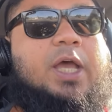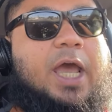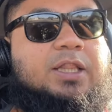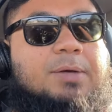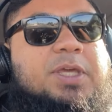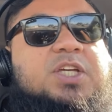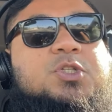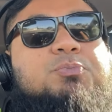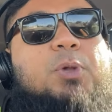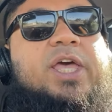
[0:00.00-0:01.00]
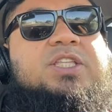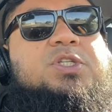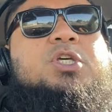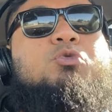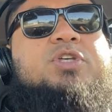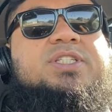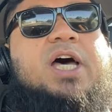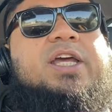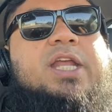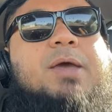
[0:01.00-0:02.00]
And let me explain to you the
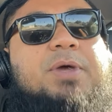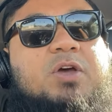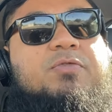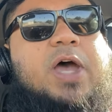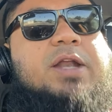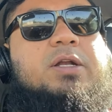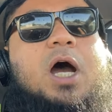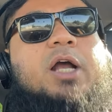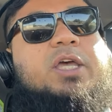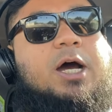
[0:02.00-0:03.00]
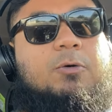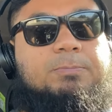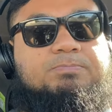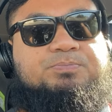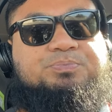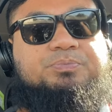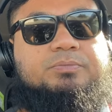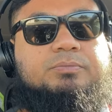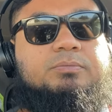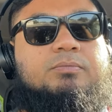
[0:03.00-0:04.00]
dynamic of that knockout.
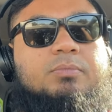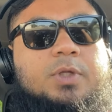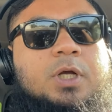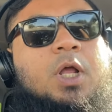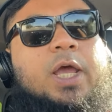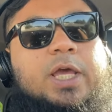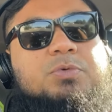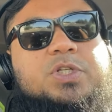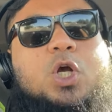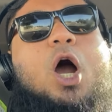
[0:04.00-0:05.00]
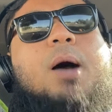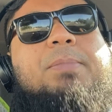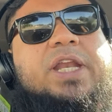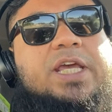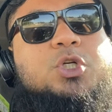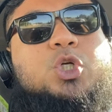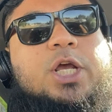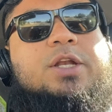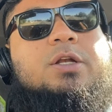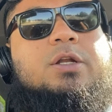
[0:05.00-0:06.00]
It was a
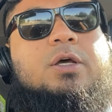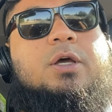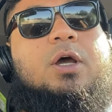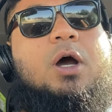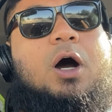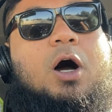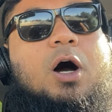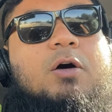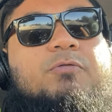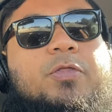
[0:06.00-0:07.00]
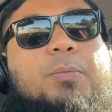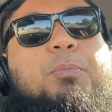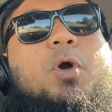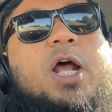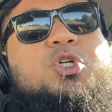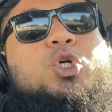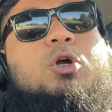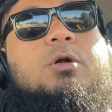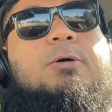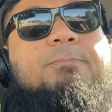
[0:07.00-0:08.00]
combination of the
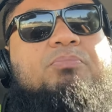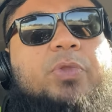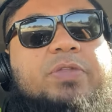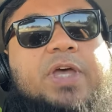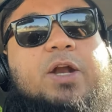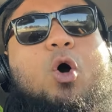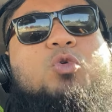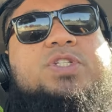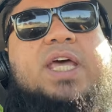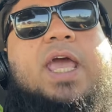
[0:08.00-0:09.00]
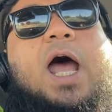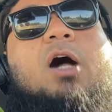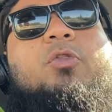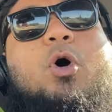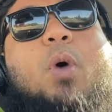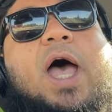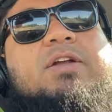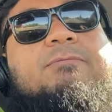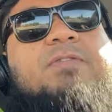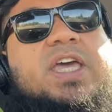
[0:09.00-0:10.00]
pressure that Jose Aldo
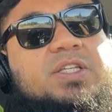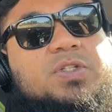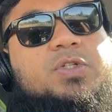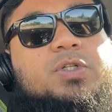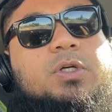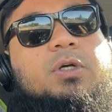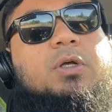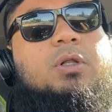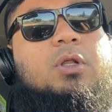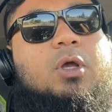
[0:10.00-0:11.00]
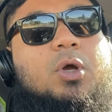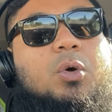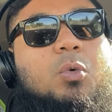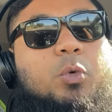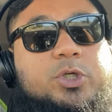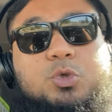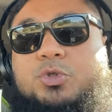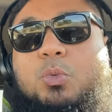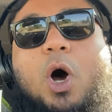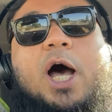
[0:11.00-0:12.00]
had to face, which
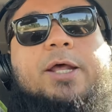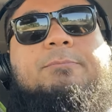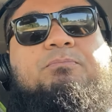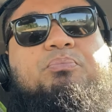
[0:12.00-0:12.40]
was what?